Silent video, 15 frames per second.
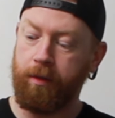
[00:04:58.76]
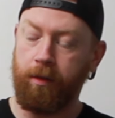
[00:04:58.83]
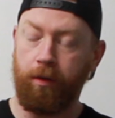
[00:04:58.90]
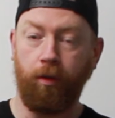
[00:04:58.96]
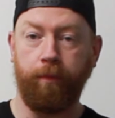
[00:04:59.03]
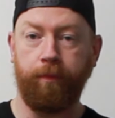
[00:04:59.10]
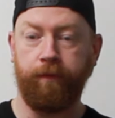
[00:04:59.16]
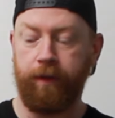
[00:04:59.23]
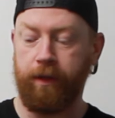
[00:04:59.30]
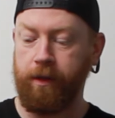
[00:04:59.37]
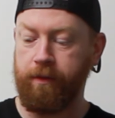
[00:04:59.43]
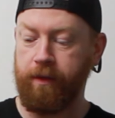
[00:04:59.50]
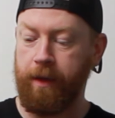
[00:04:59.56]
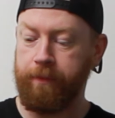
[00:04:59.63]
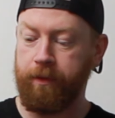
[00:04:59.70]
loops for your
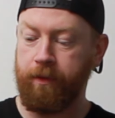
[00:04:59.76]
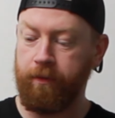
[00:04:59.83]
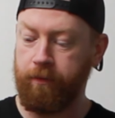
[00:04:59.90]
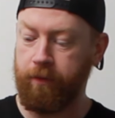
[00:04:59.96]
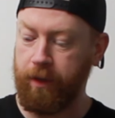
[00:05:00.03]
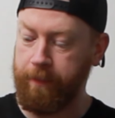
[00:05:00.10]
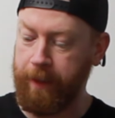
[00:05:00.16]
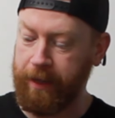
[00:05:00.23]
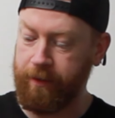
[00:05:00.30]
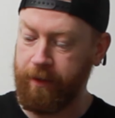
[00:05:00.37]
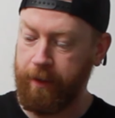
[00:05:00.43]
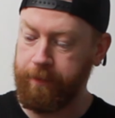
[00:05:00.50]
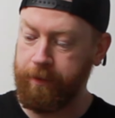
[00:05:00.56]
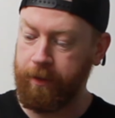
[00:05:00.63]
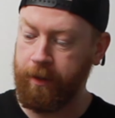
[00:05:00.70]
zips, really big
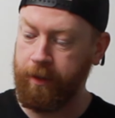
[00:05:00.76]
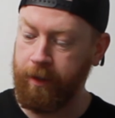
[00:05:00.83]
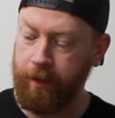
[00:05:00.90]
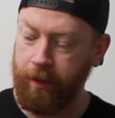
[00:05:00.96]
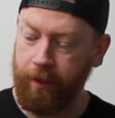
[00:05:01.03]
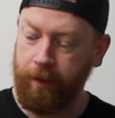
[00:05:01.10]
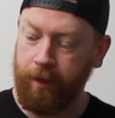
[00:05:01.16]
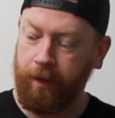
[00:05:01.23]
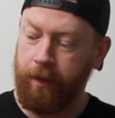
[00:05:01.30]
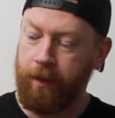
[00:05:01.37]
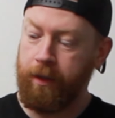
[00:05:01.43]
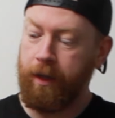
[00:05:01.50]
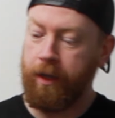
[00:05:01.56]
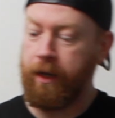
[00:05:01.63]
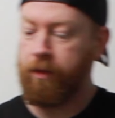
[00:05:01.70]
zips.
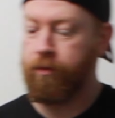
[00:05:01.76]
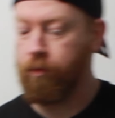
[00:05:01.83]
And this